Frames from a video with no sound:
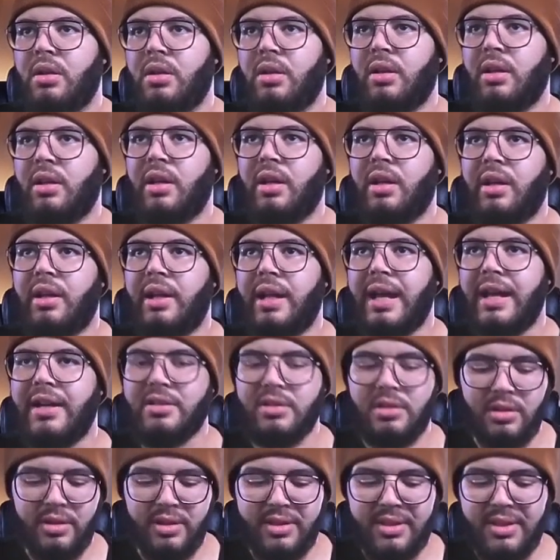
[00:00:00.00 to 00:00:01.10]
And
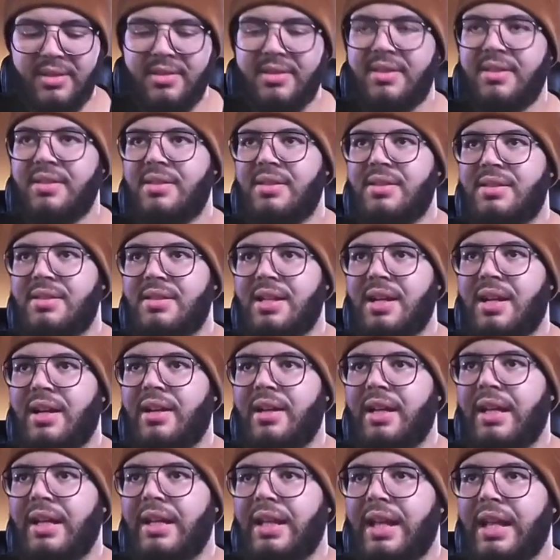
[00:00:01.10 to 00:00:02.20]
actually, since this is not
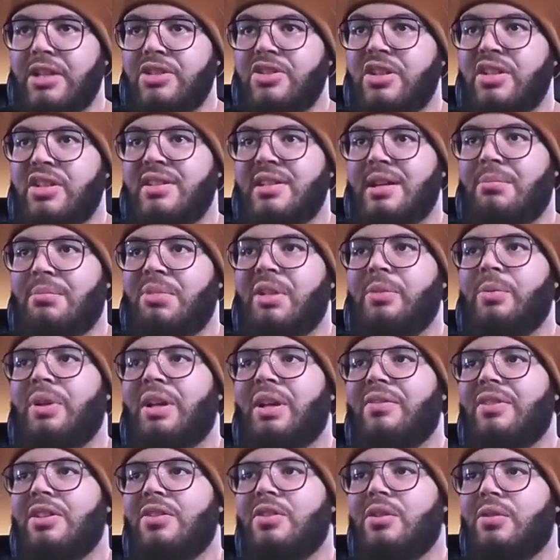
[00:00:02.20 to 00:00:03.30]
a LangChain template, we
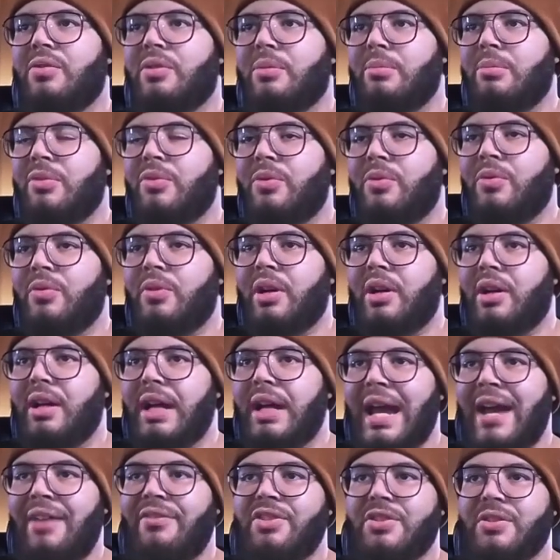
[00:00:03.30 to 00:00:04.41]
have to do it from before,
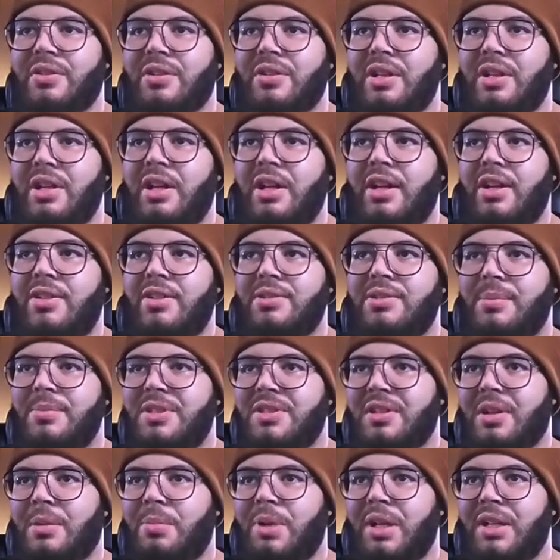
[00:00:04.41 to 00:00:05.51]
after. So I'm
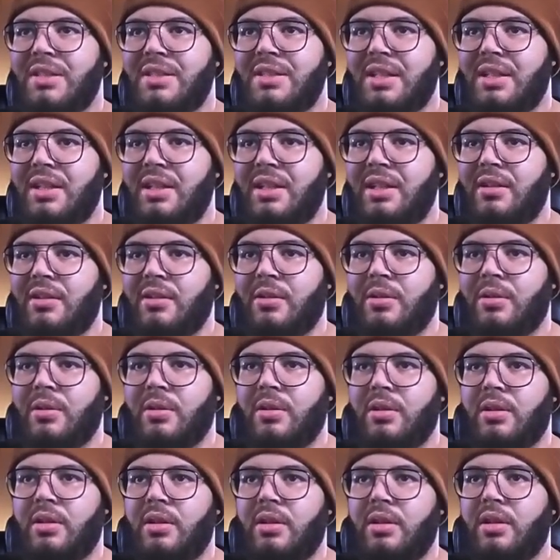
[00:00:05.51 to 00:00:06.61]
just going to paste it here,
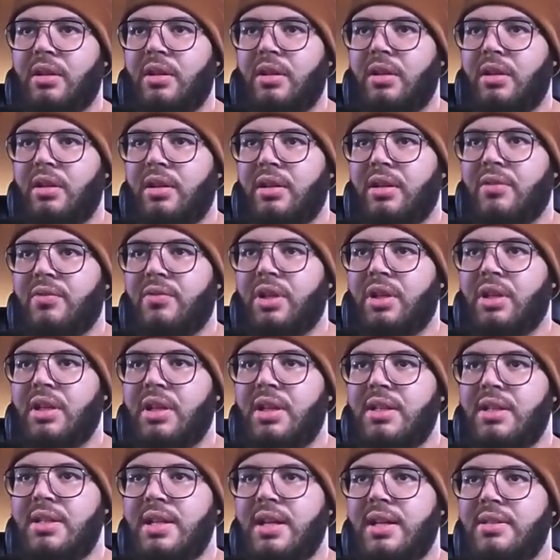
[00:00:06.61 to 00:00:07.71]
give it an
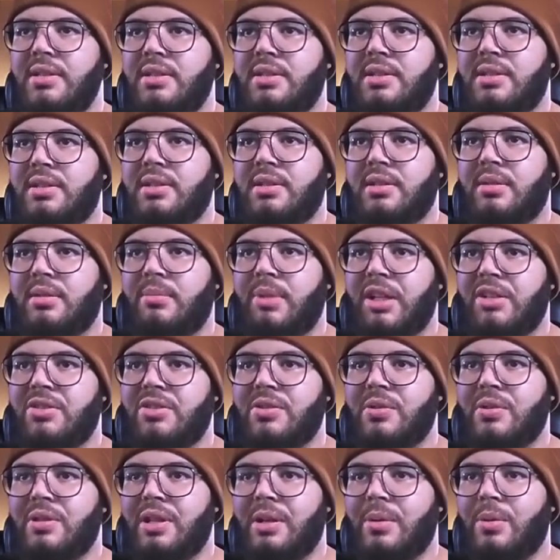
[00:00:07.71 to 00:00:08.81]
indent, and make
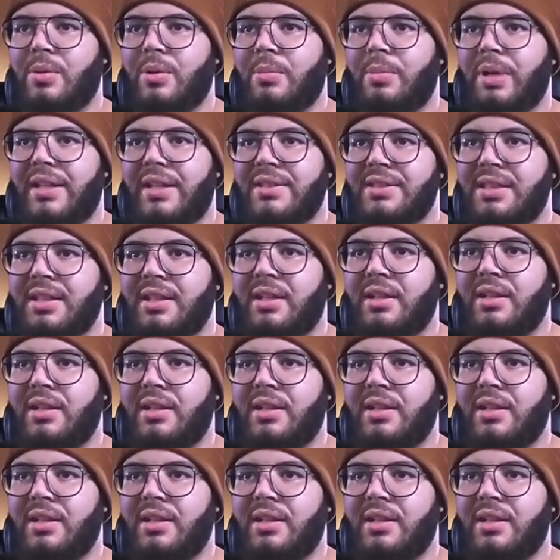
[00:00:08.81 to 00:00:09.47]
sure that we're passing in